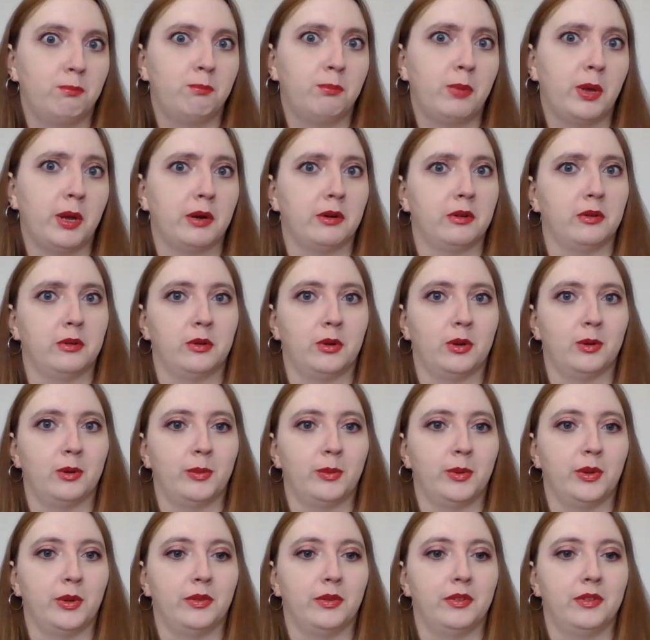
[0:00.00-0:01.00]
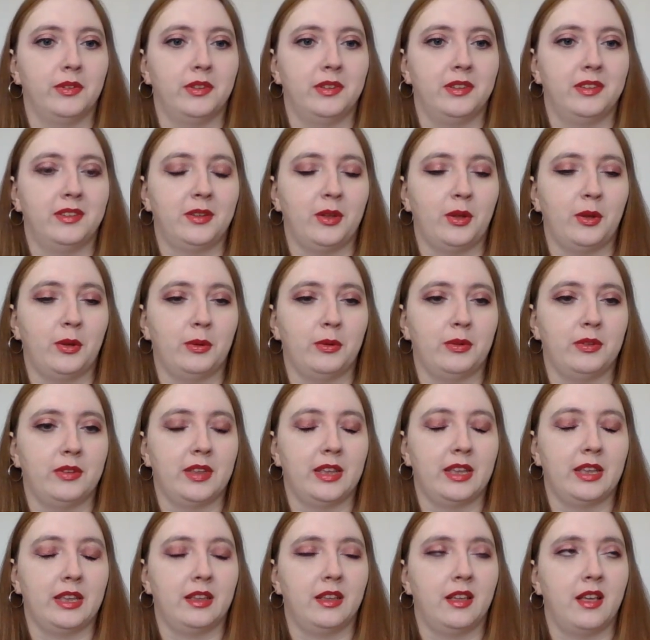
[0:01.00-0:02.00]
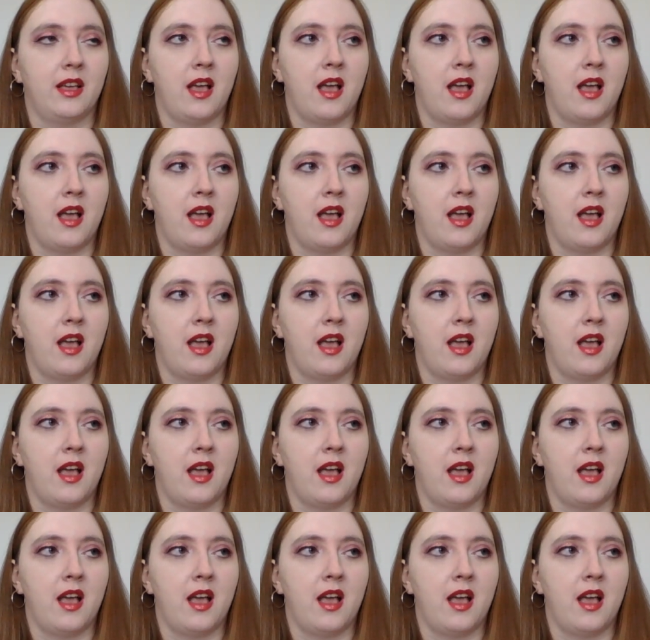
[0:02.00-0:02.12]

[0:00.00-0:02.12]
paranormal. So it was like,